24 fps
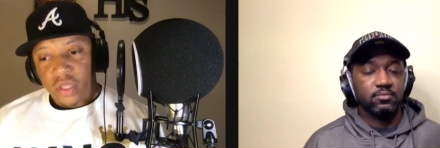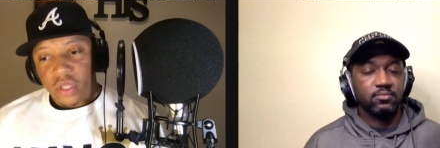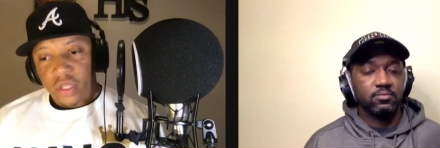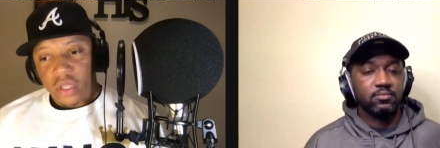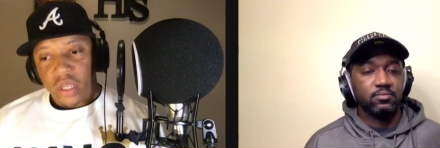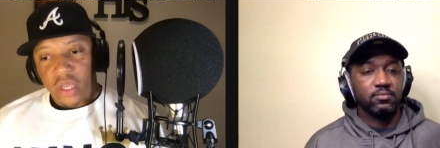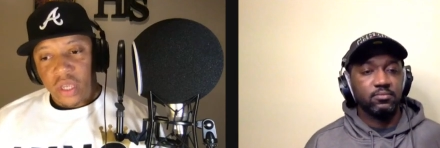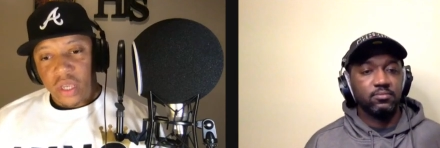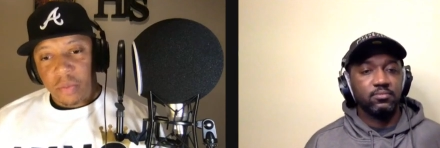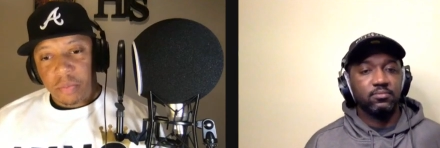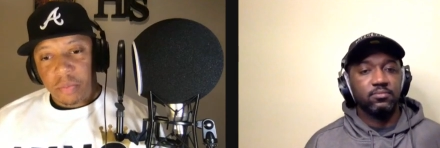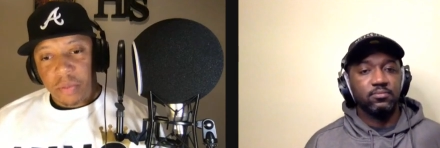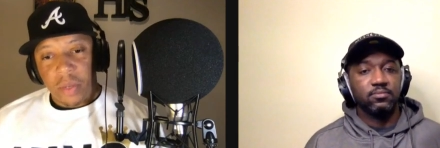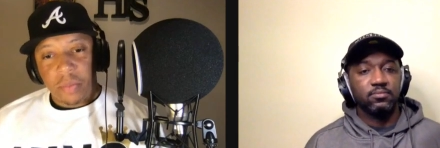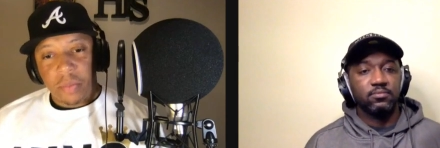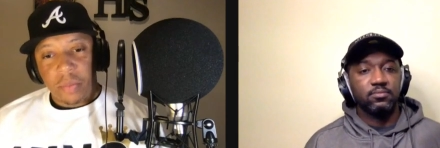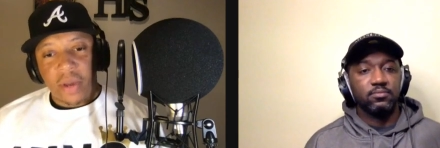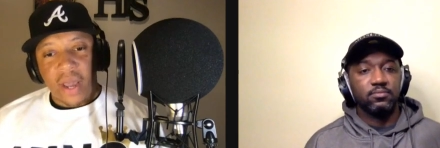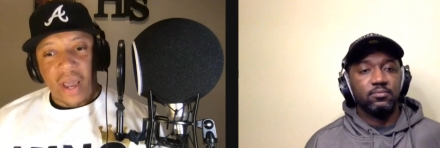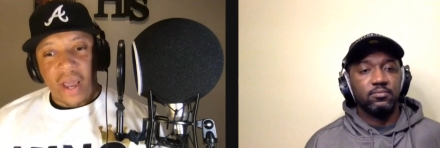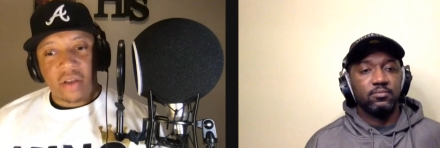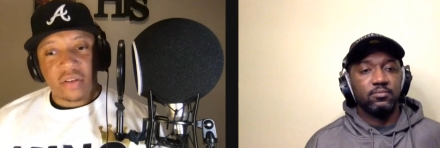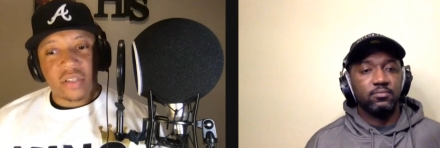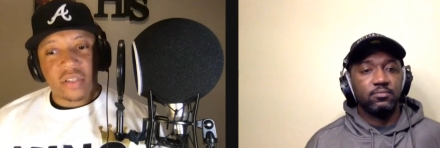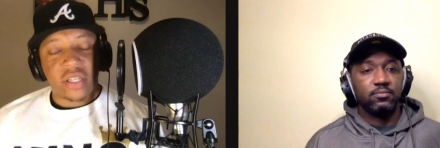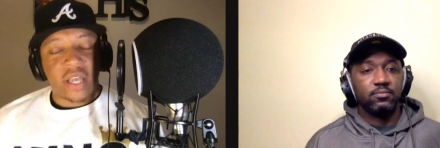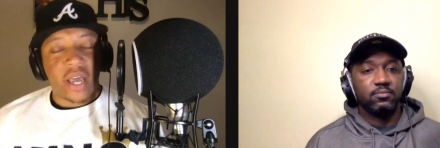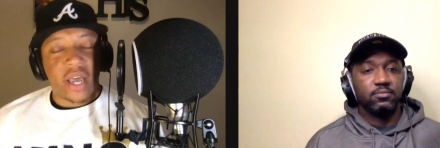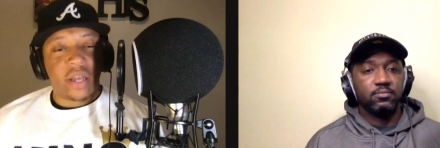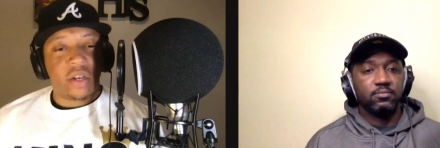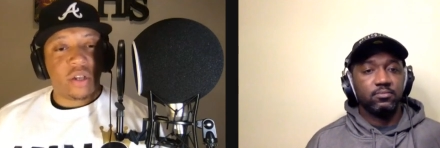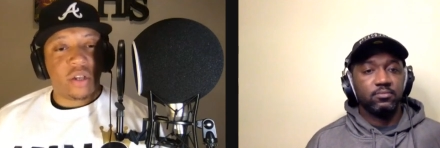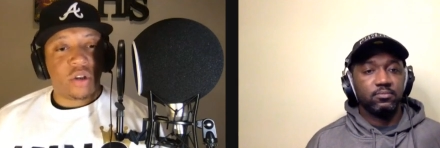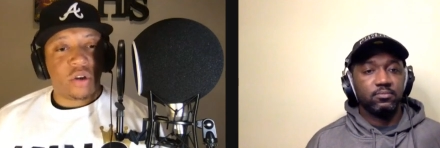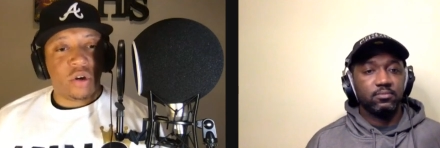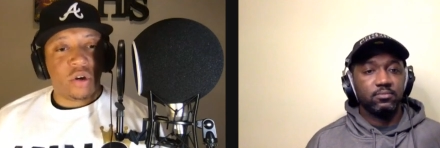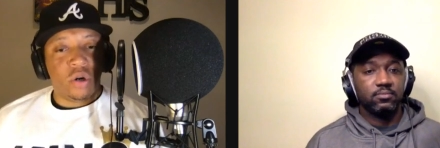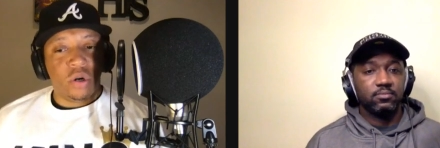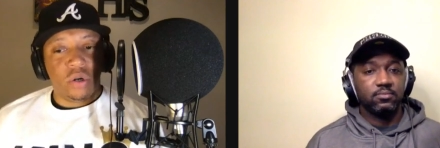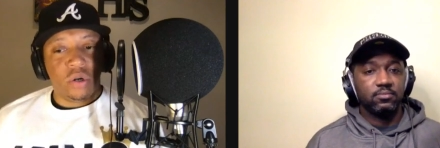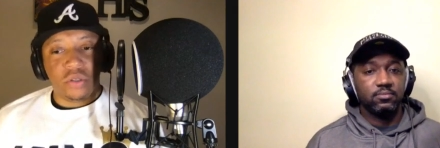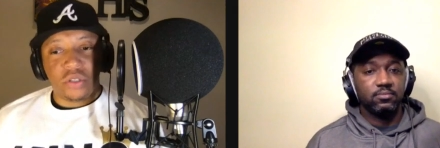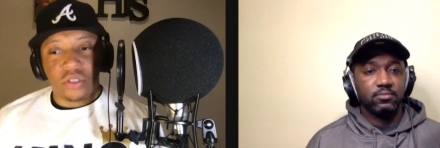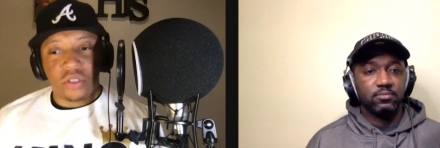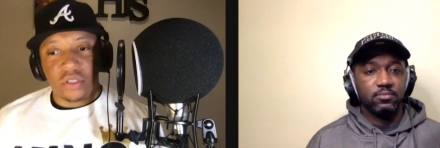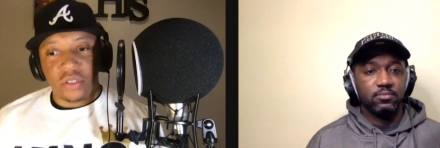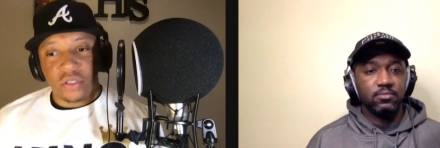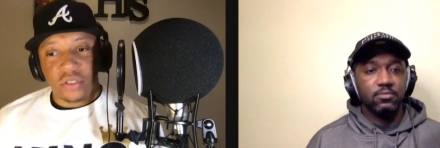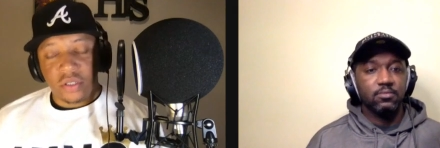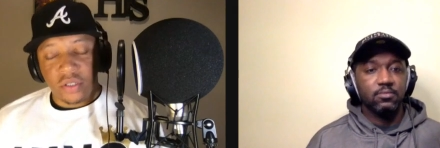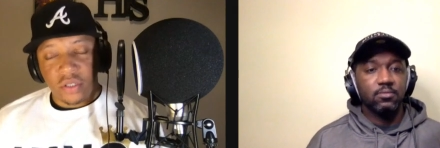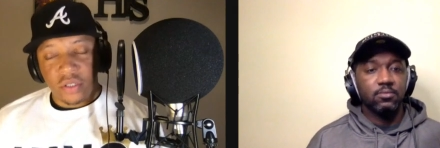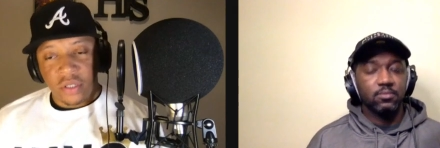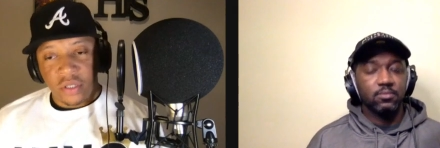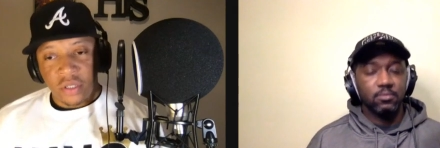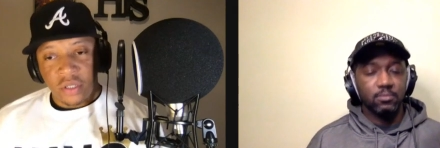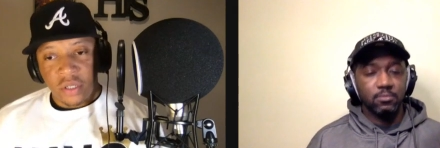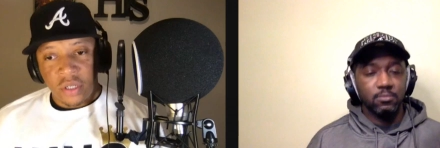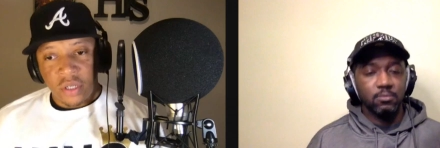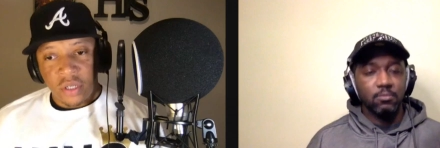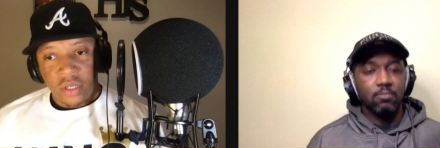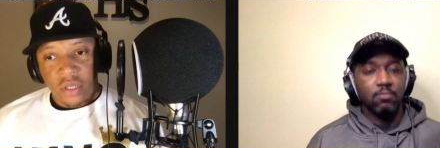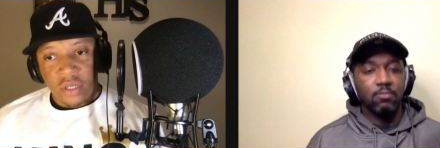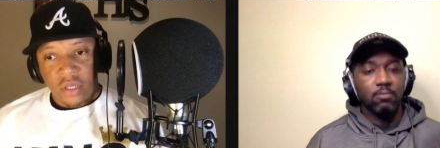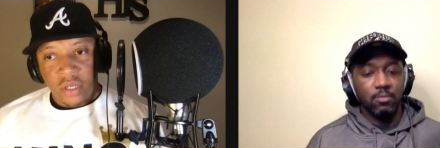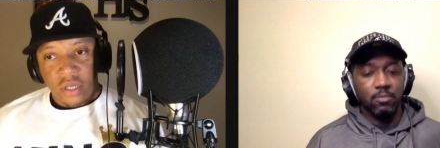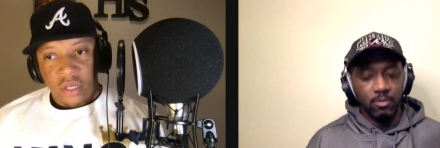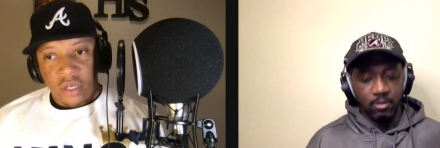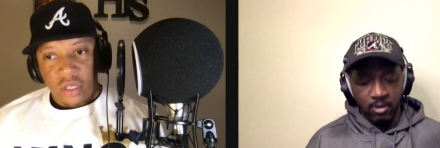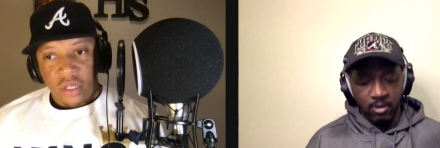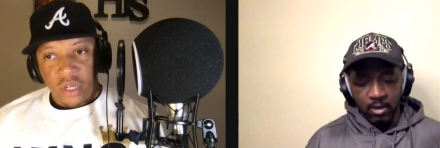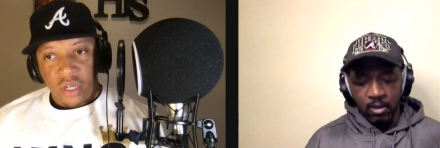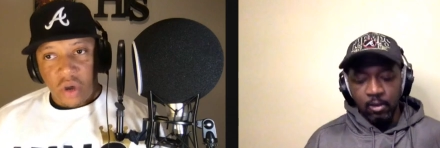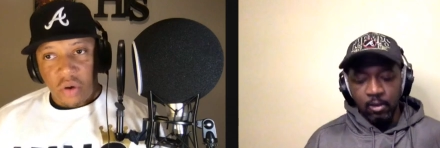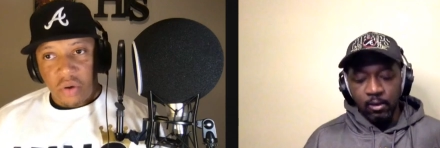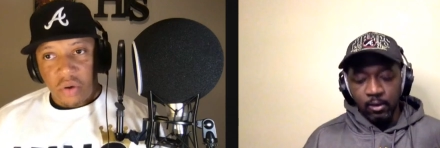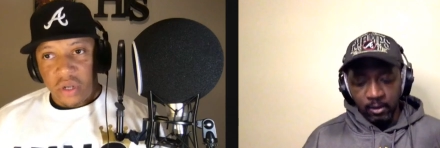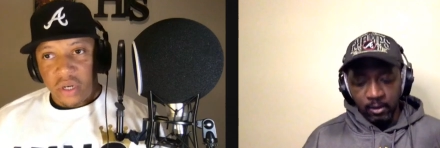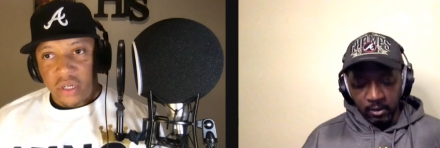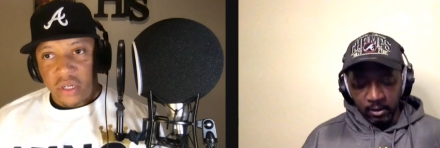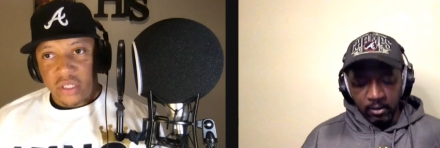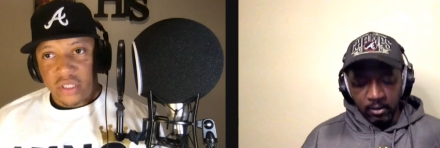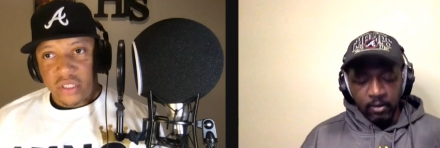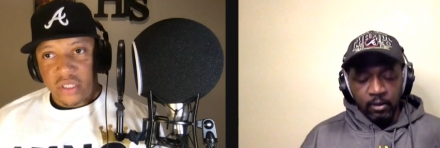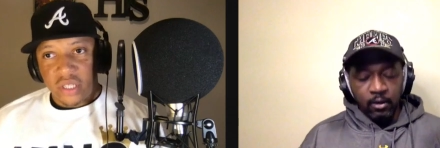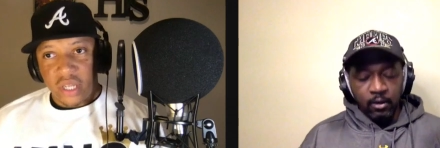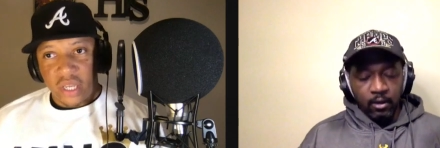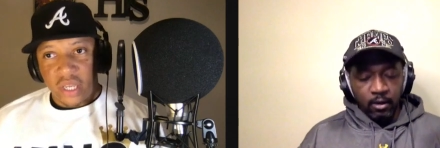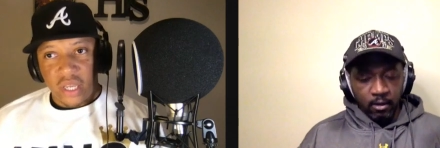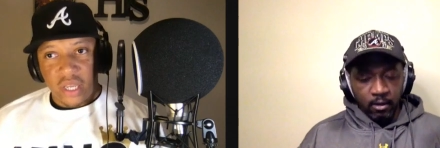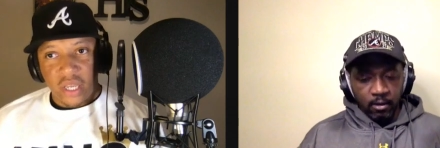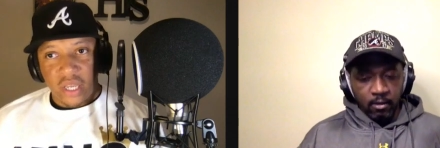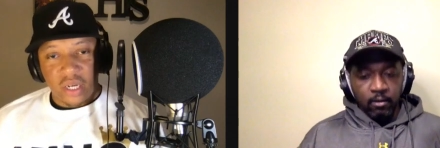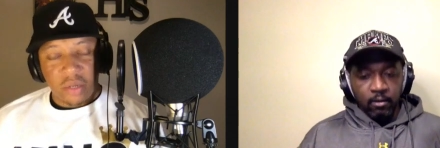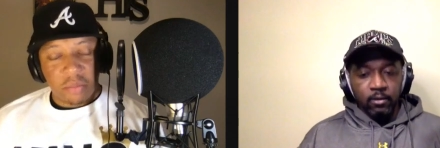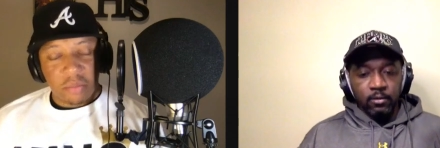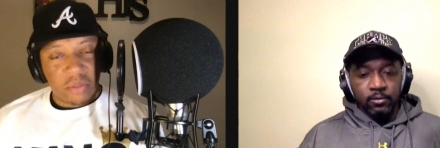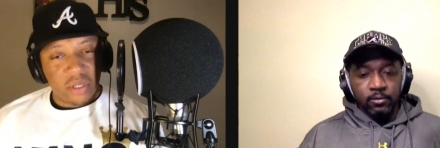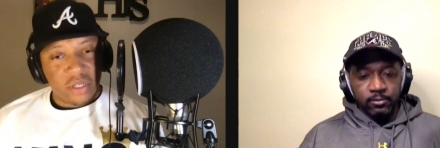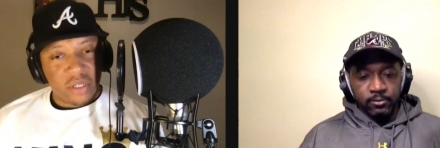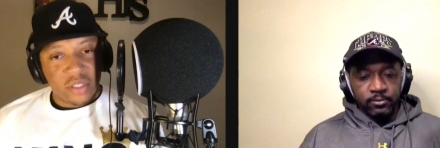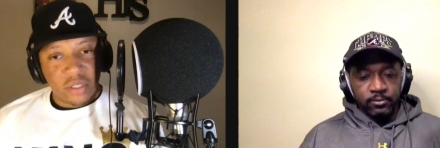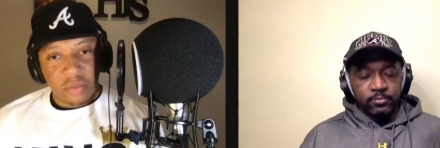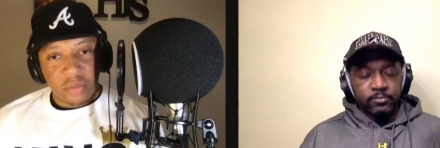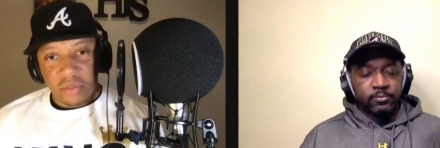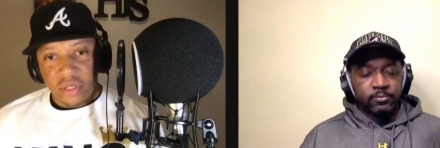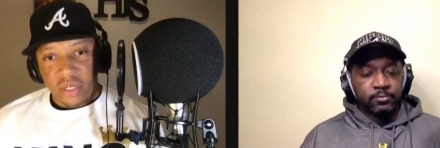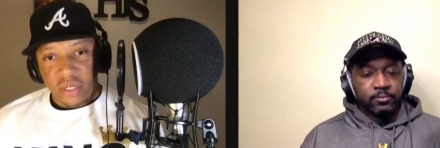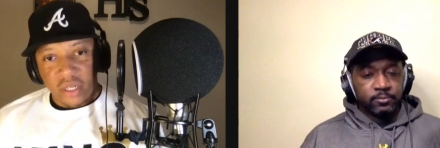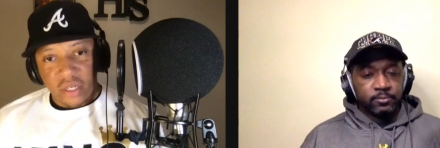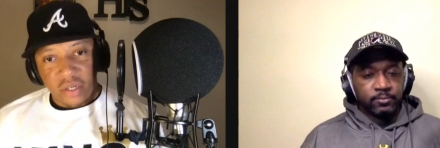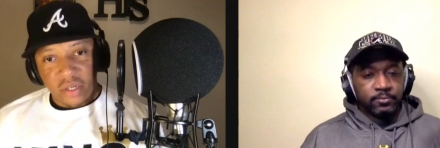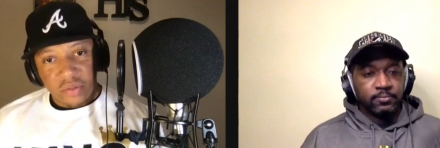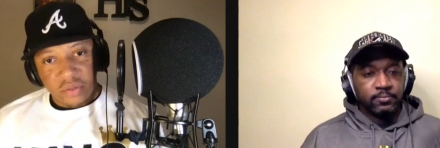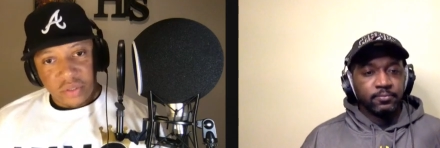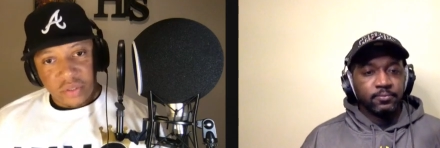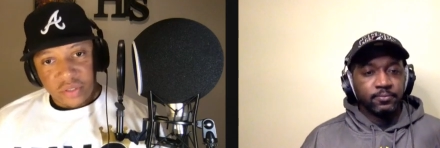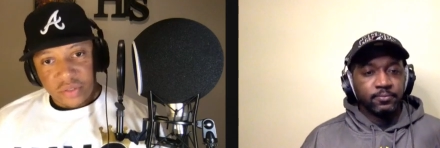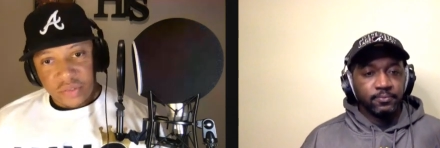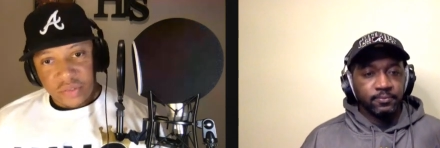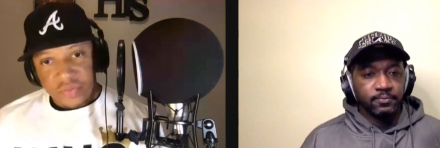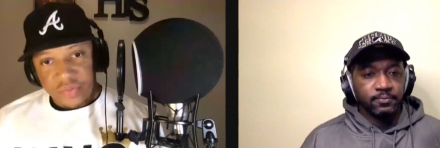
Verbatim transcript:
Speaker 1: Again, people outside the culture don't understand the Mississippi Delta.